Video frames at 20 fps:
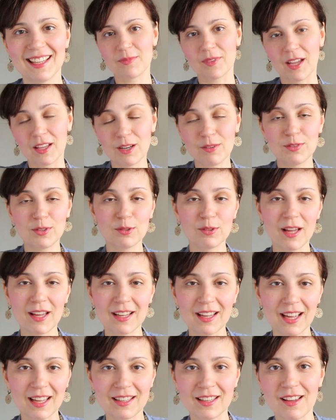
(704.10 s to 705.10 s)
and if you
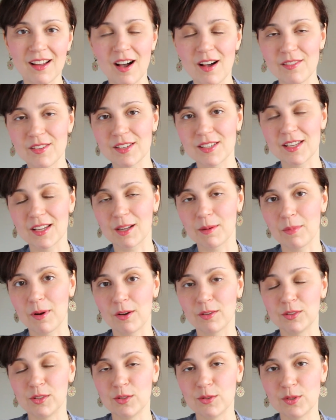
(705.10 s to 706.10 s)
like any other deck
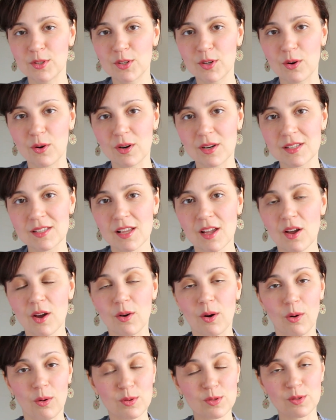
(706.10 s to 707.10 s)
about unicorns,
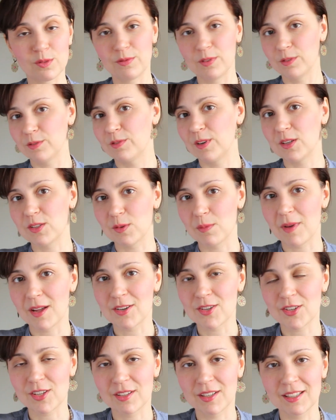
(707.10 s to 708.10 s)
also feel free to
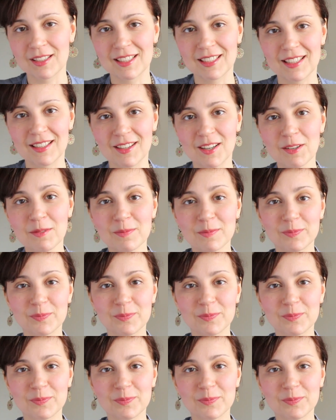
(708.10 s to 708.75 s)
mention it here.